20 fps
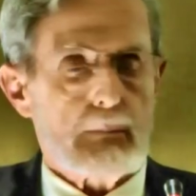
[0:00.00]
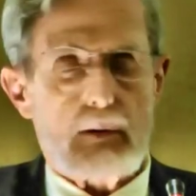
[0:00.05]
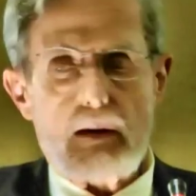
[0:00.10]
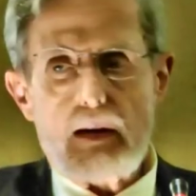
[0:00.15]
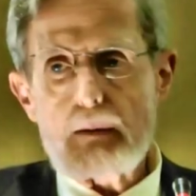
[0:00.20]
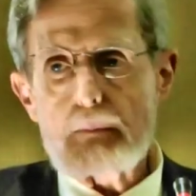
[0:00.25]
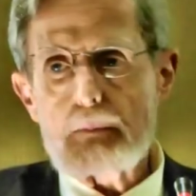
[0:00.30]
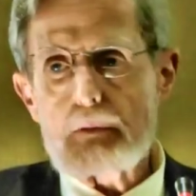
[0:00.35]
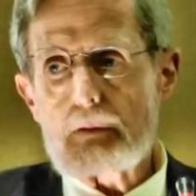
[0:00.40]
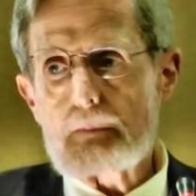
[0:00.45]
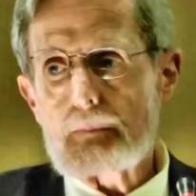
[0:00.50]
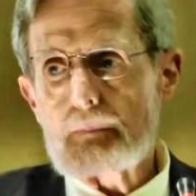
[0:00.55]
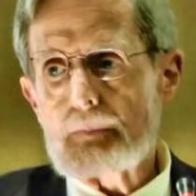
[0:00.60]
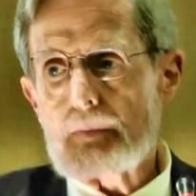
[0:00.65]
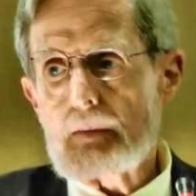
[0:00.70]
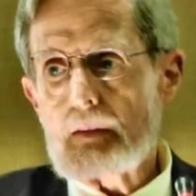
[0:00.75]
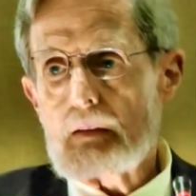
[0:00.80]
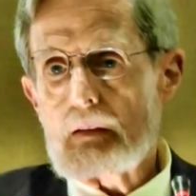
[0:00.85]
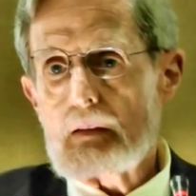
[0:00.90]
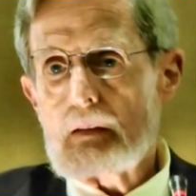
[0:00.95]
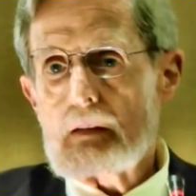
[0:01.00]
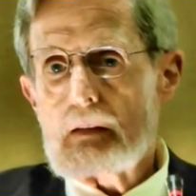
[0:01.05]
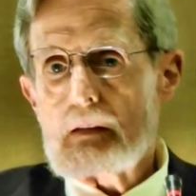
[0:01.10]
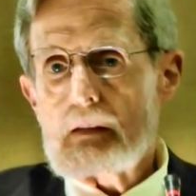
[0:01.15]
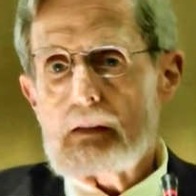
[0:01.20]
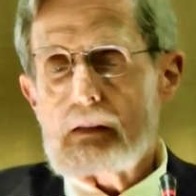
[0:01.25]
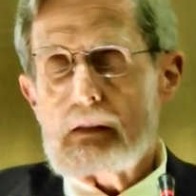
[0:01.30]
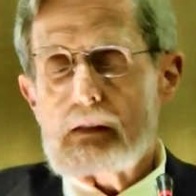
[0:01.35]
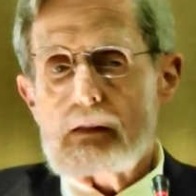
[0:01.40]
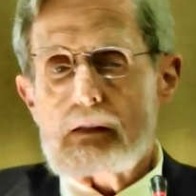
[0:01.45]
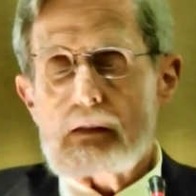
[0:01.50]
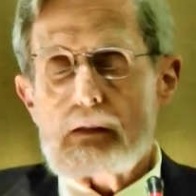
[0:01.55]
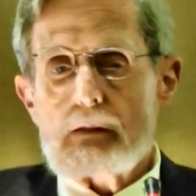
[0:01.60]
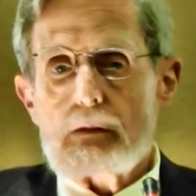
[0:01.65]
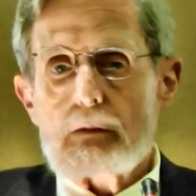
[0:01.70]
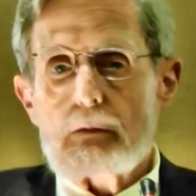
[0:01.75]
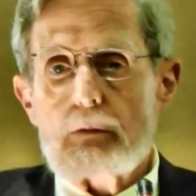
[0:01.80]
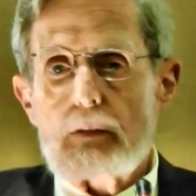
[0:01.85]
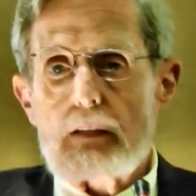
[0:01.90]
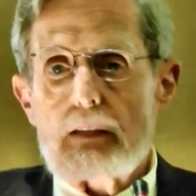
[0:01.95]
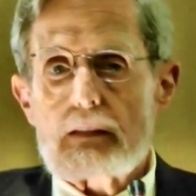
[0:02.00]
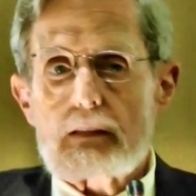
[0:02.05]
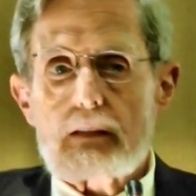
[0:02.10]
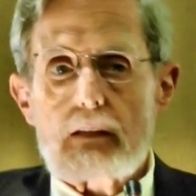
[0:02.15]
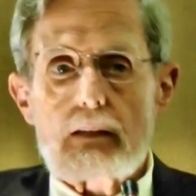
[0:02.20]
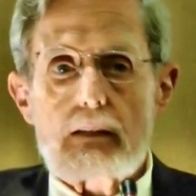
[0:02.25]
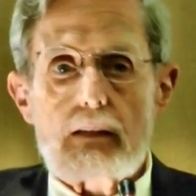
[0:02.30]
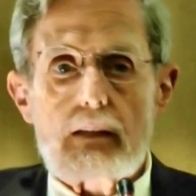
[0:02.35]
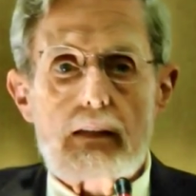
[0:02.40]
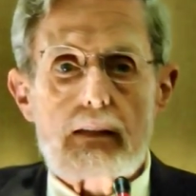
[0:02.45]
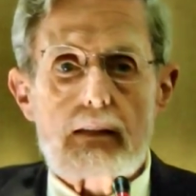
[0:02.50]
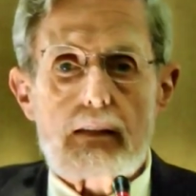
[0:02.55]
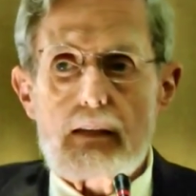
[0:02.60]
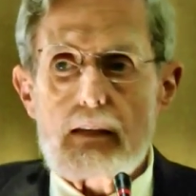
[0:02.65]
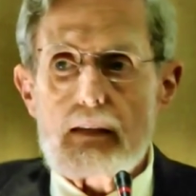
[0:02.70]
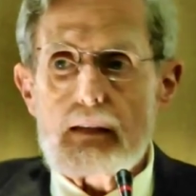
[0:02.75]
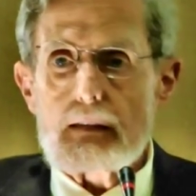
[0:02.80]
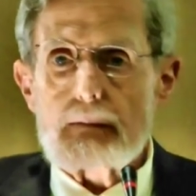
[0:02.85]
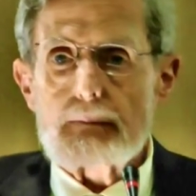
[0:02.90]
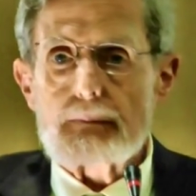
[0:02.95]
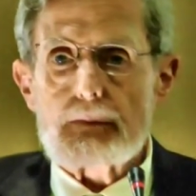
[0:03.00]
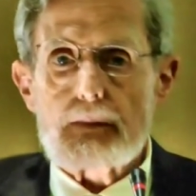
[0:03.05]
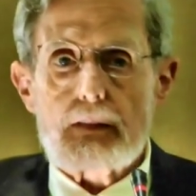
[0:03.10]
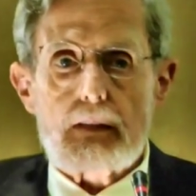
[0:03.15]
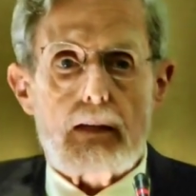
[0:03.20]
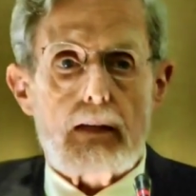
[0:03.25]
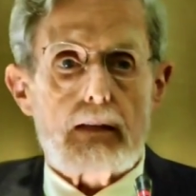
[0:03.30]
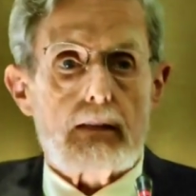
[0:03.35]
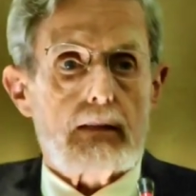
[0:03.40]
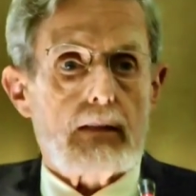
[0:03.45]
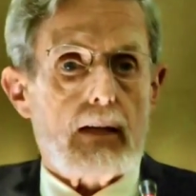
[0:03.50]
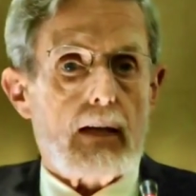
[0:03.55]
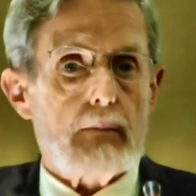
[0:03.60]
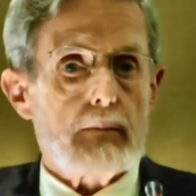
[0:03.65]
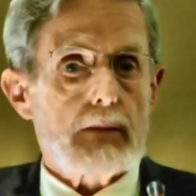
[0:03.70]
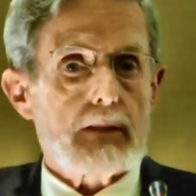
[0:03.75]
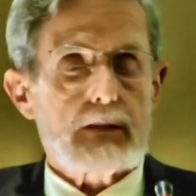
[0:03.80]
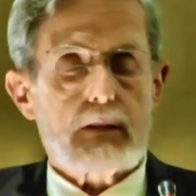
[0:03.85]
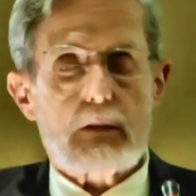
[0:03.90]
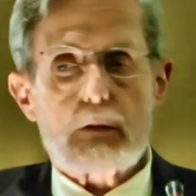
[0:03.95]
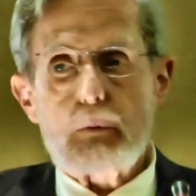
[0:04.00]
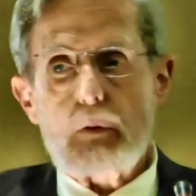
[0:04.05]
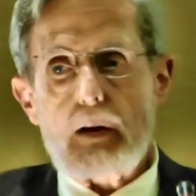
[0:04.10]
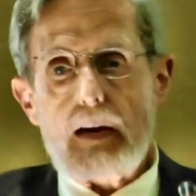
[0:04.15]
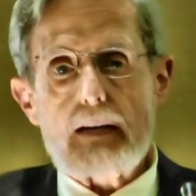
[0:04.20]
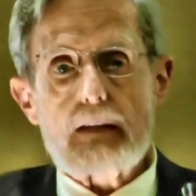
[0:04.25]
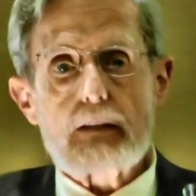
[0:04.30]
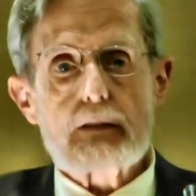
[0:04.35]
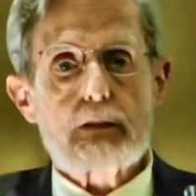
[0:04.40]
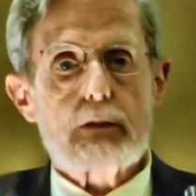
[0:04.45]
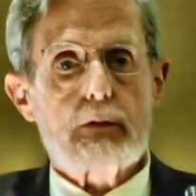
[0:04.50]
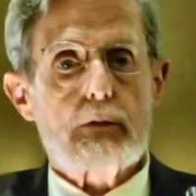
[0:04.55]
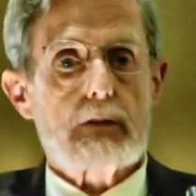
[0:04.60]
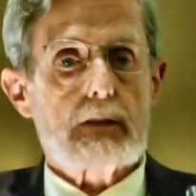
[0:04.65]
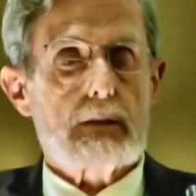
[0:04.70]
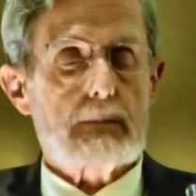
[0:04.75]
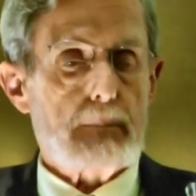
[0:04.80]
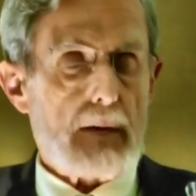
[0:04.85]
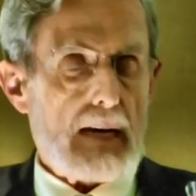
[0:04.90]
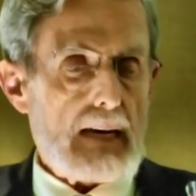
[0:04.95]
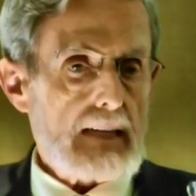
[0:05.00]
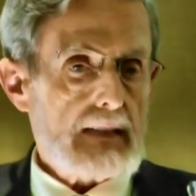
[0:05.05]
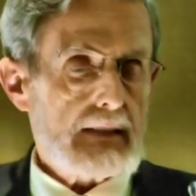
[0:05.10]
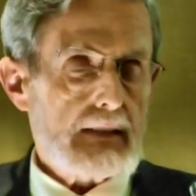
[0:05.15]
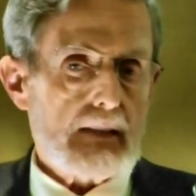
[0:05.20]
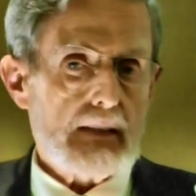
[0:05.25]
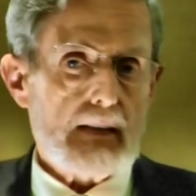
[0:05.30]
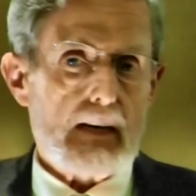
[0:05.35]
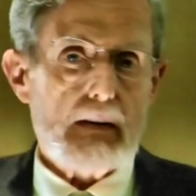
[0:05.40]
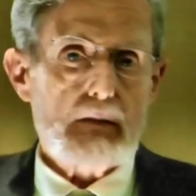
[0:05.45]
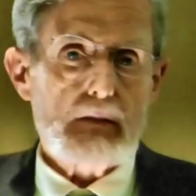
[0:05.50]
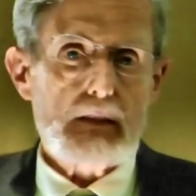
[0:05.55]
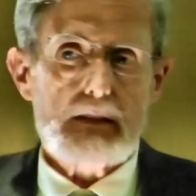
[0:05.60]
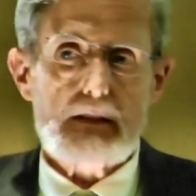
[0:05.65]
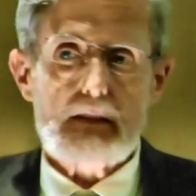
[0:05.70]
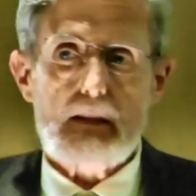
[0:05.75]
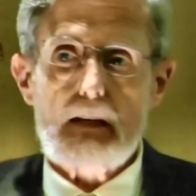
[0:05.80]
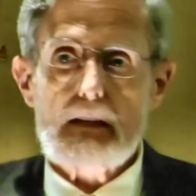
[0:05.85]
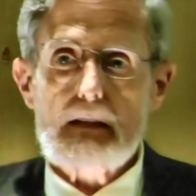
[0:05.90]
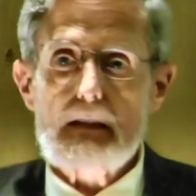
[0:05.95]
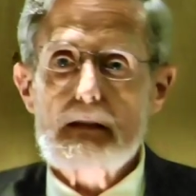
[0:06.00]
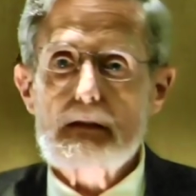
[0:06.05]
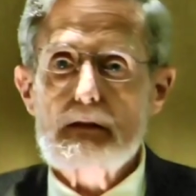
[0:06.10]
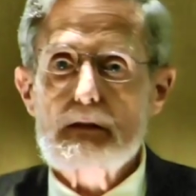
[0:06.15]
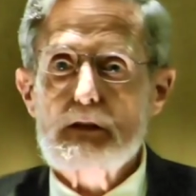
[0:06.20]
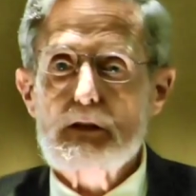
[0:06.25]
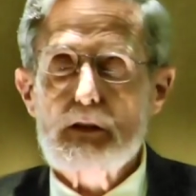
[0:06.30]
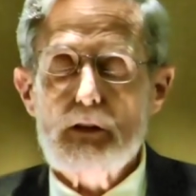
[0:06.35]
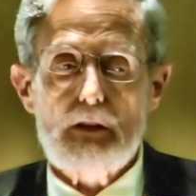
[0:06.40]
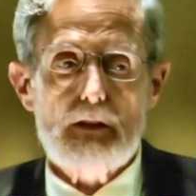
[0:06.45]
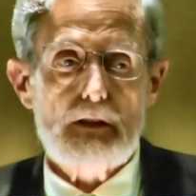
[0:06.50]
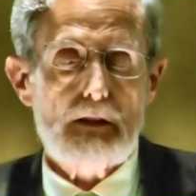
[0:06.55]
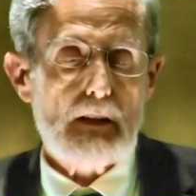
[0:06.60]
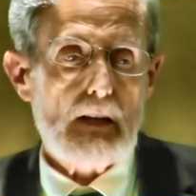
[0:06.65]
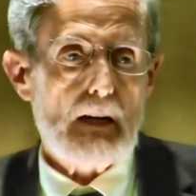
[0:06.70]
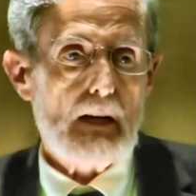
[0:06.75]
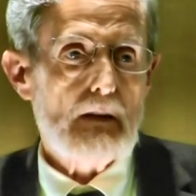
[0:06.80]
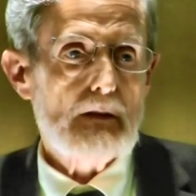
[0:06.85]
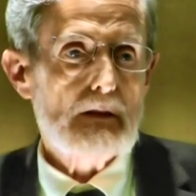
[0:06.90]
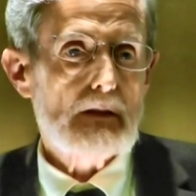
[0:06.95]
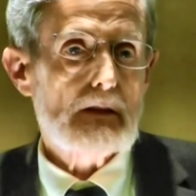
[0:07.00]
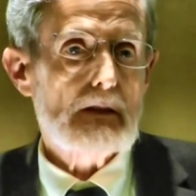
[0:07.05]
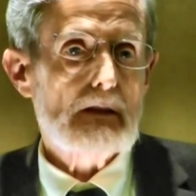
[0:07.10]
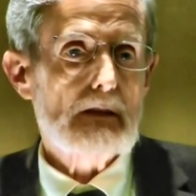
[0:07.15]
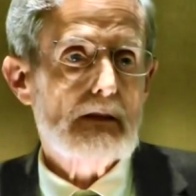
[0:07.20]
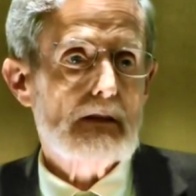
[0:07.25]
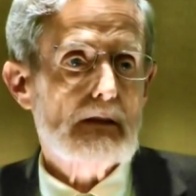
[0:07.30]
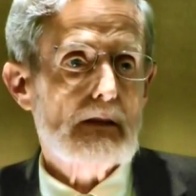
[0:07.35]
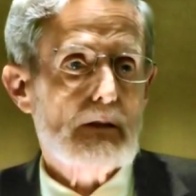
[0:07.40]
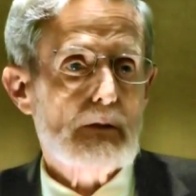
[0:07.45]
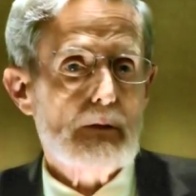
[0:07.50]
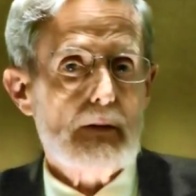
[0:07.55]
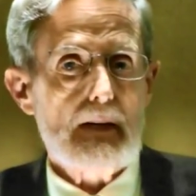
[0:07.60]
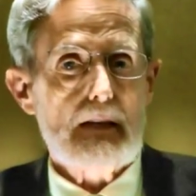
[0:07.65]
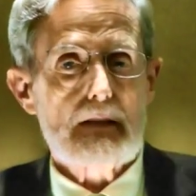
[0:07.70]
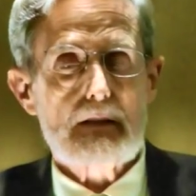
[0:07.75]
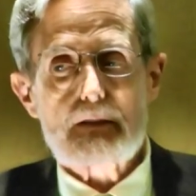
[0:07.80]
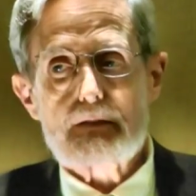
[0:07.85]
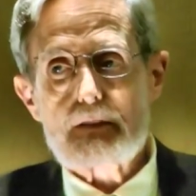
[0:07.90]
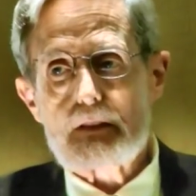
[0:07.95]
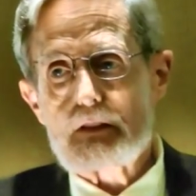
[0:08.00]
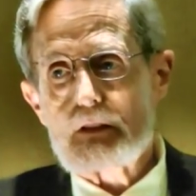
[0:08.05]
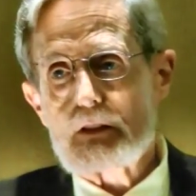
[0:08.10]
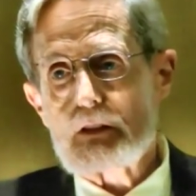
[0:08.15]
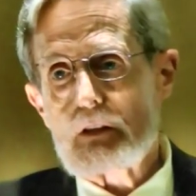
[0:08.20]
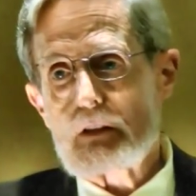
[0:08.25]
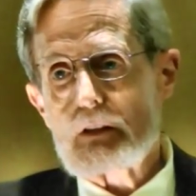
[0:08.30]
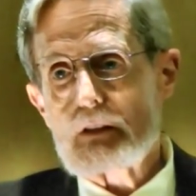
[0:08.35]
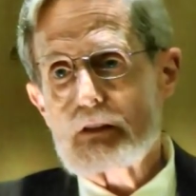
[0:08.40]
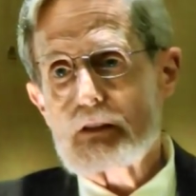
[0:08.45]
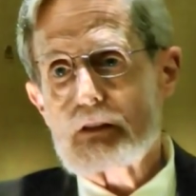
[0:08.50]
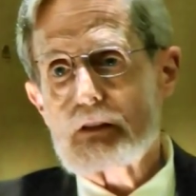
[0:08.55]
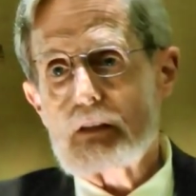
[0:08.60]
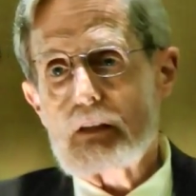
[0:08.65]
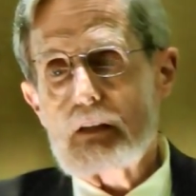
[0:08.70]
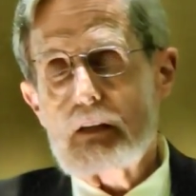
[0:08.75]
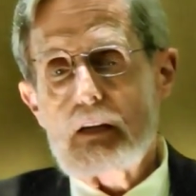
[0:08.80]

Bible we studied um, Th Thomas Aquinas, who was based on Aristotle, church councils, decrees of the church,